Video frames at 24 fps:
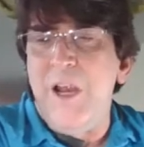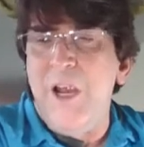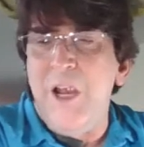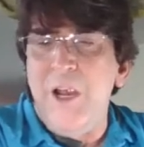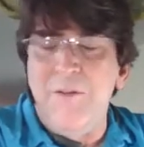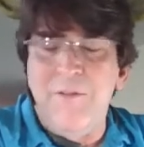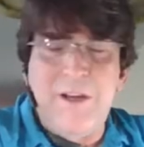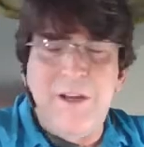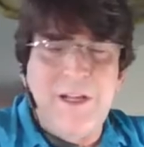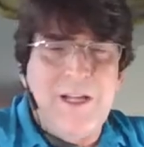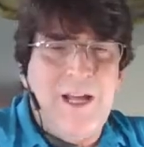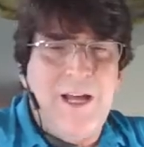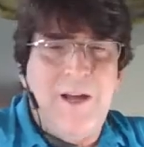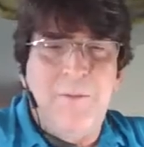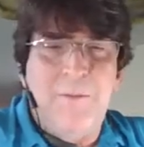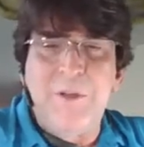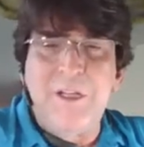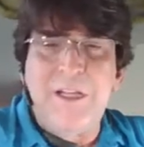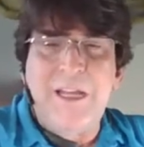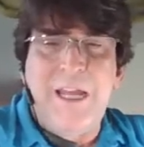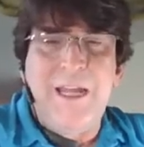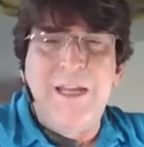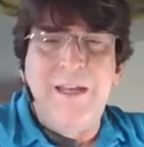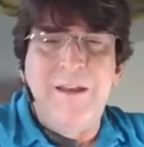Some are
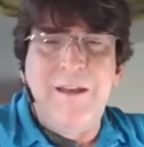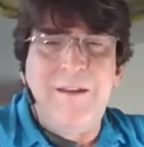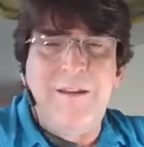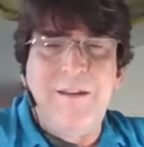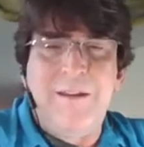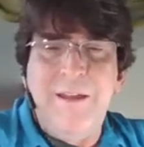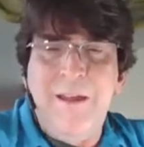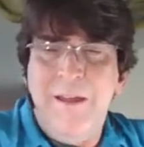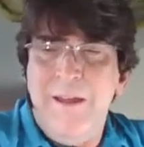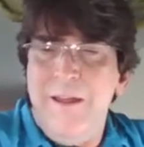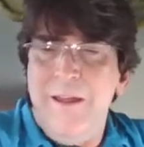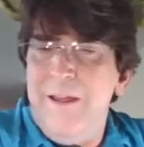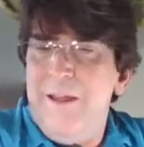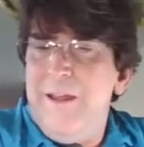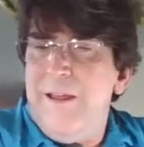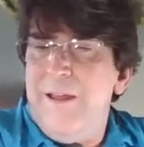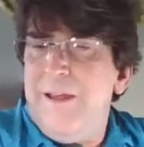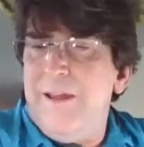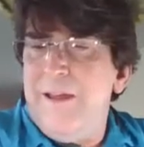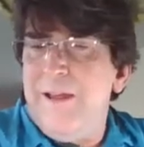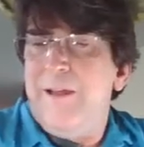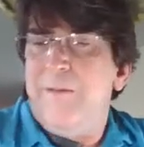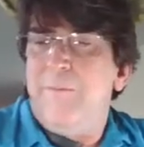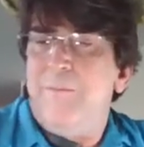really simple,
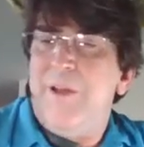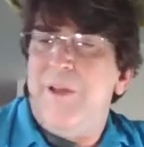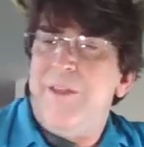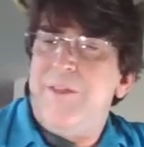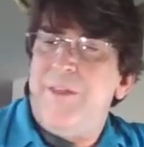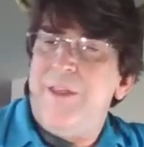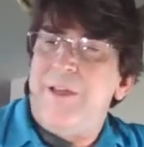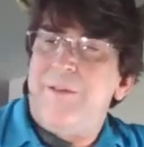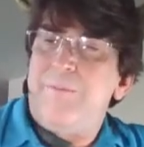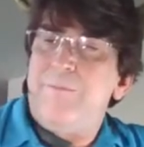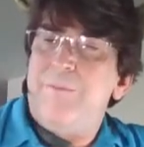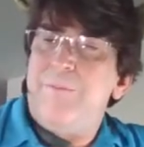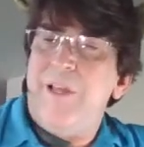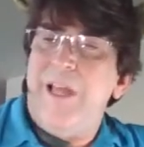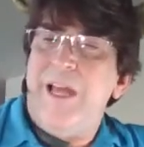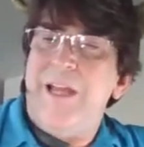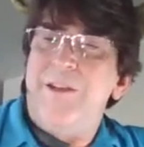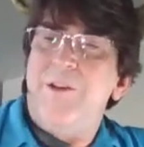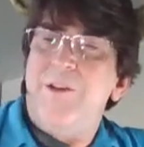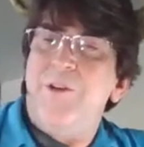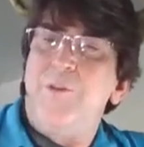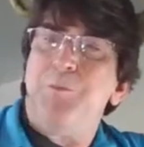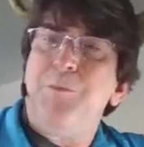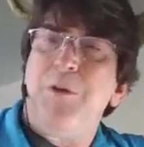lightsabers.
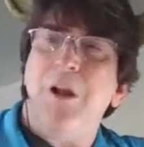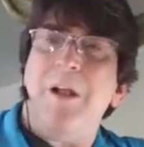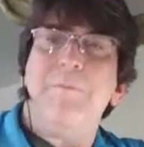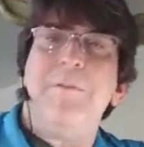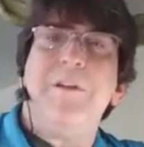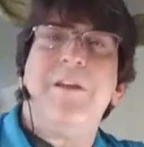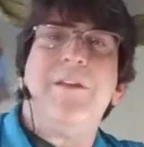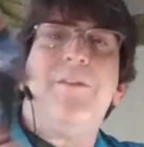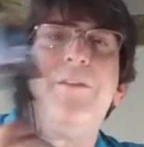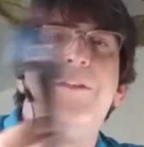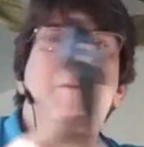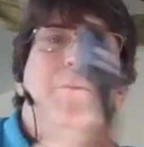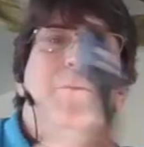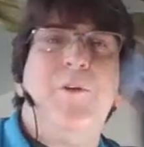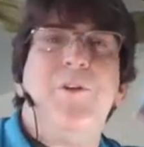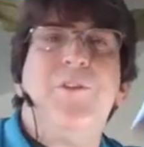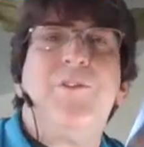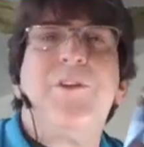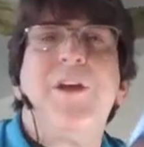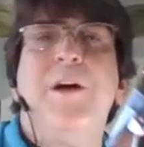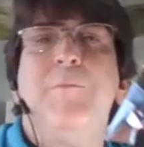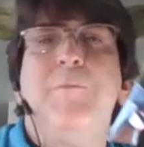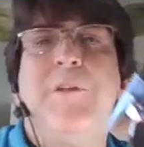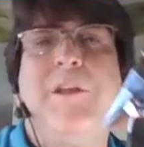Some are very
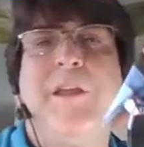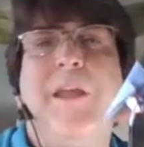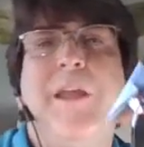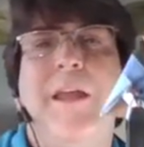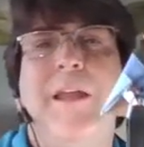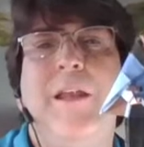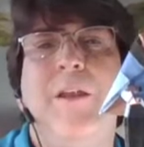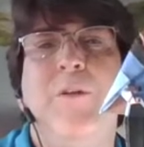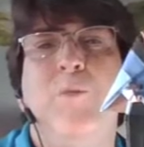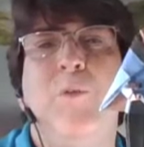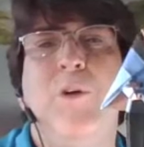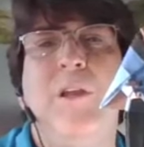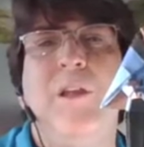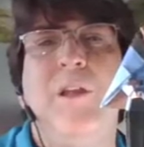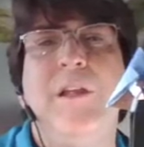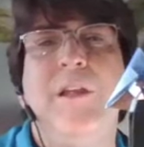complicated.